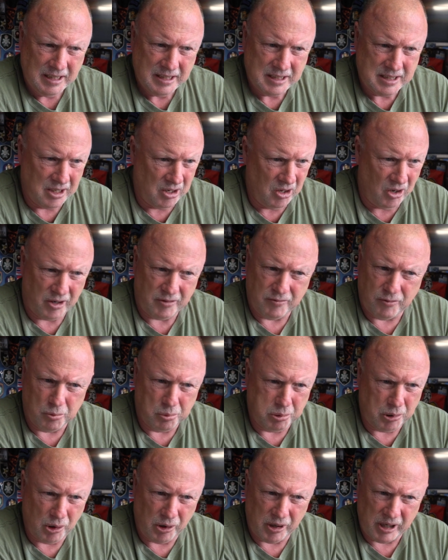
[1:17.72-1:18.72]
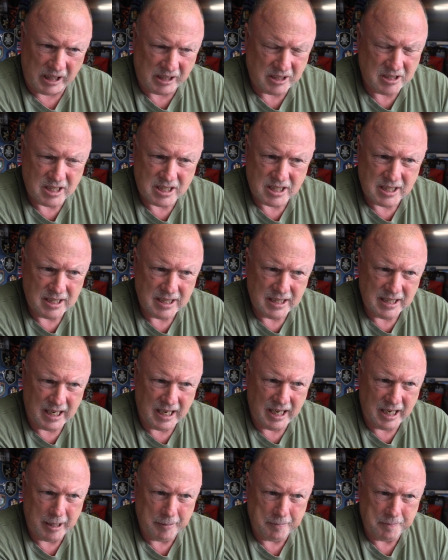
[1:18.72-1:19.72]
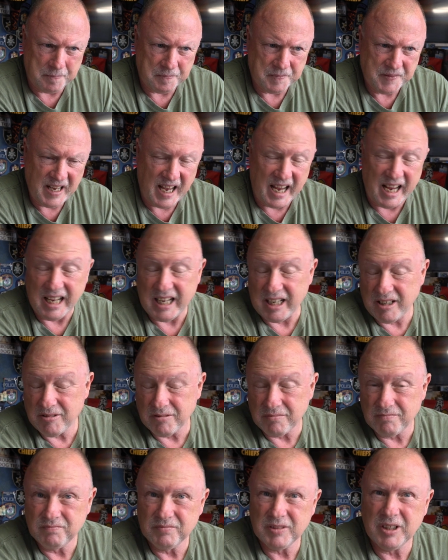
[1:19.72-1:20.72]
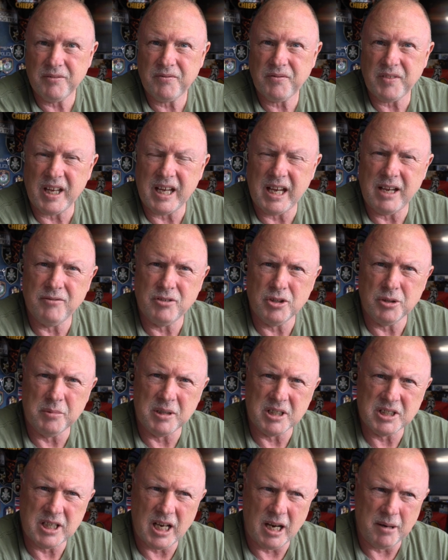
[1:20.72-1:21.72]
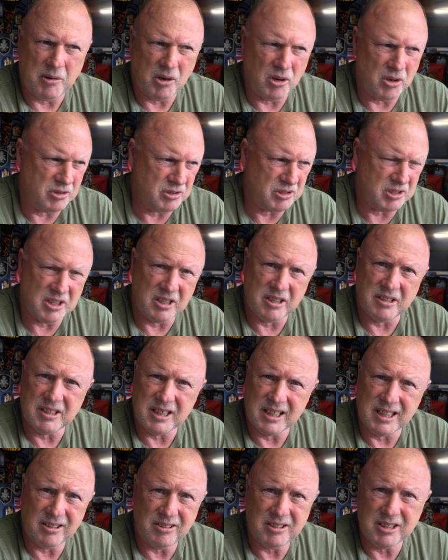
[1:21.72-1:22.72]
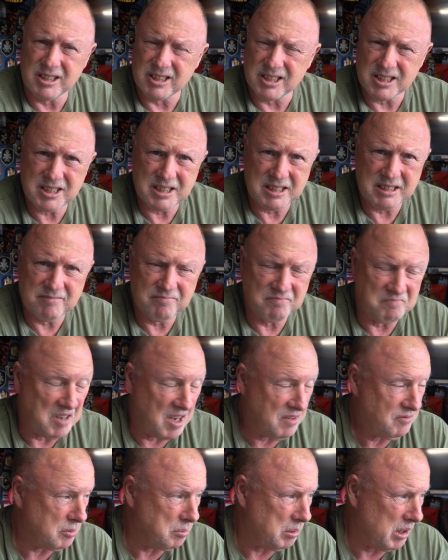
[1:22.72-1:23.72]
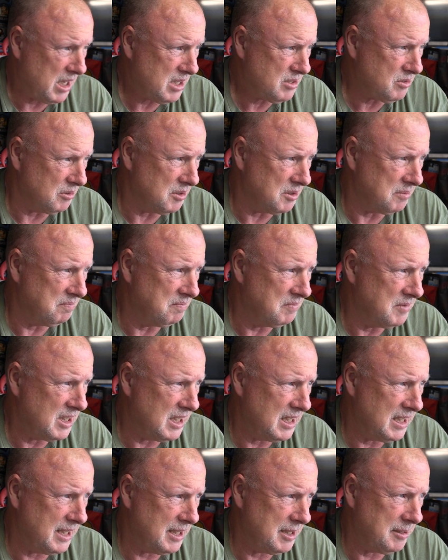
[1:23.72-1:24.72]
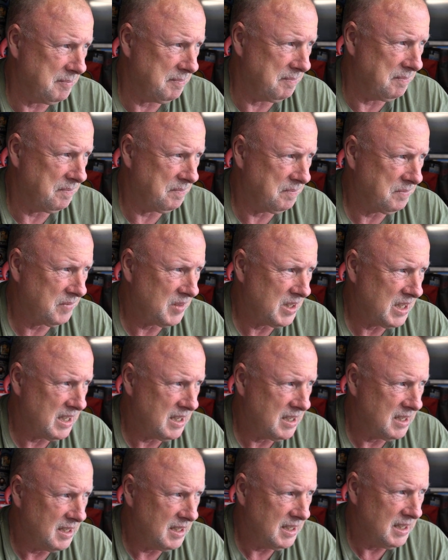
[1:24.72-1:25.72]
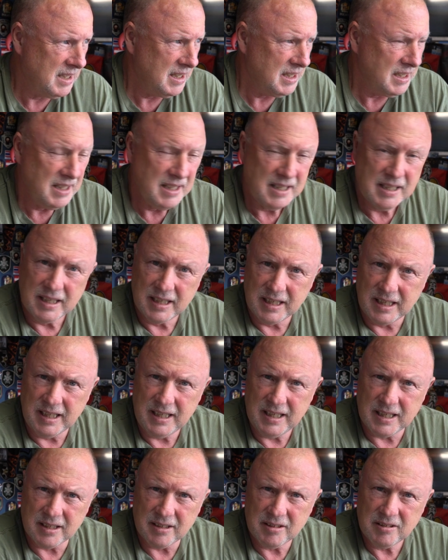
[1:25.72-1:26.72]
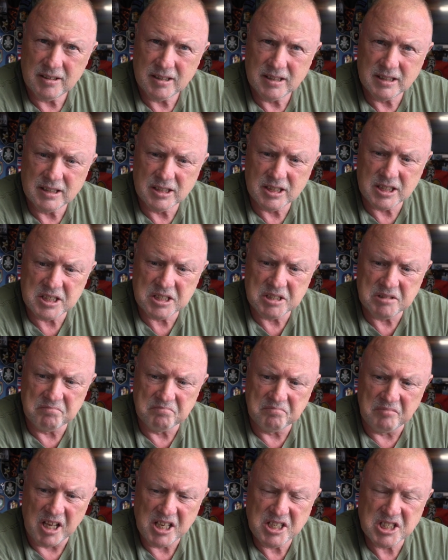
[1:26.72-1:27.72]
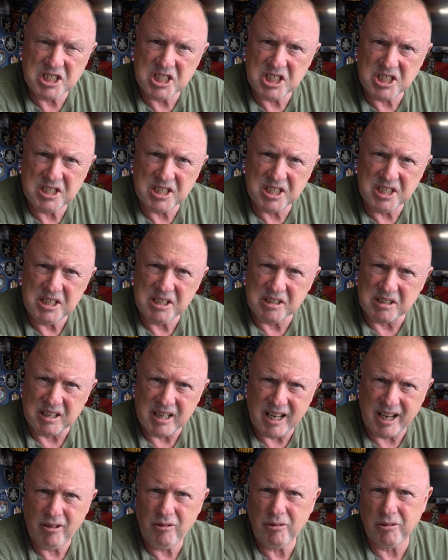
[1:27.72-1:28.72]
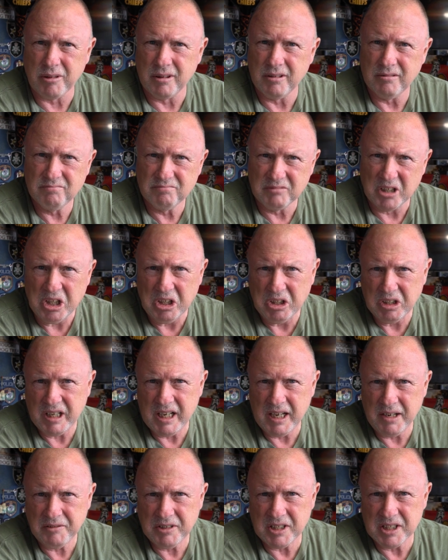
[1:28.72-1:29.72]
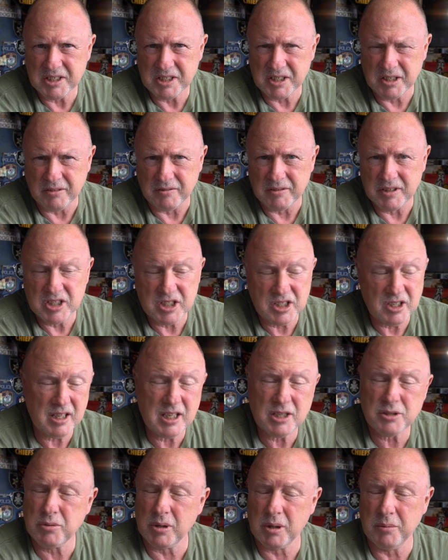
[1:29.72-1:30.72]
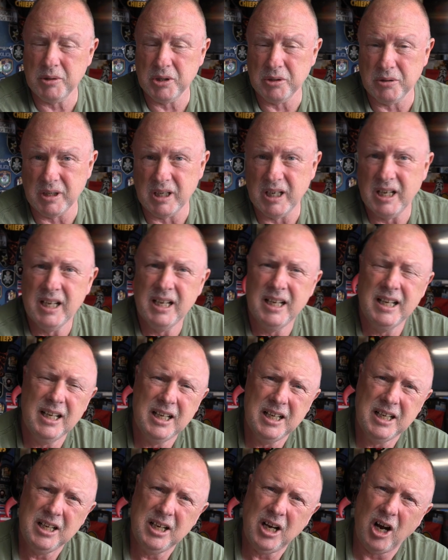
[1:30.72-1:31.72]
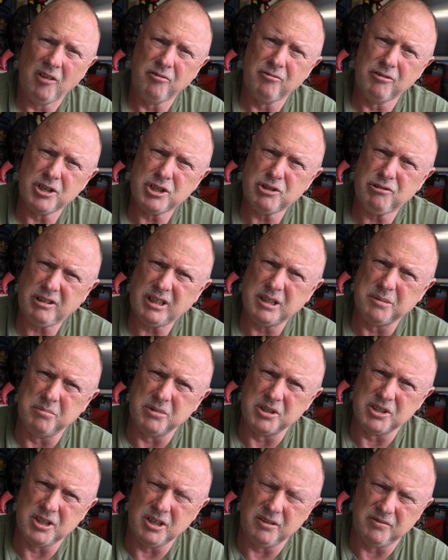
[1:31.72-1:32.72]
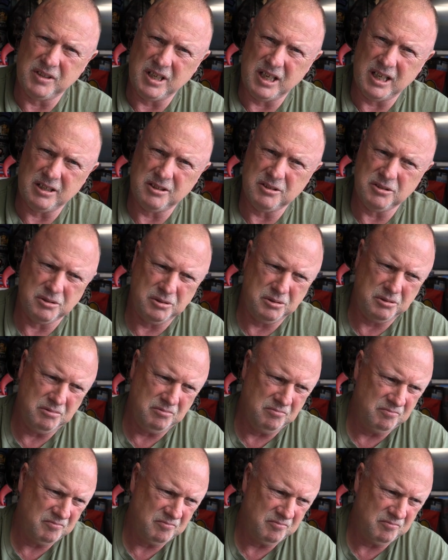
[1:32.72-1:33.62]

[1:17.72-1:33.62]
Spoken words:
delightful products, and if they have too much carbohydrates in it, then I just have to pass on them. Yeah, that's just it. Health, gotta look after yourself. So that's what I'm doing. I've restricted myself down to,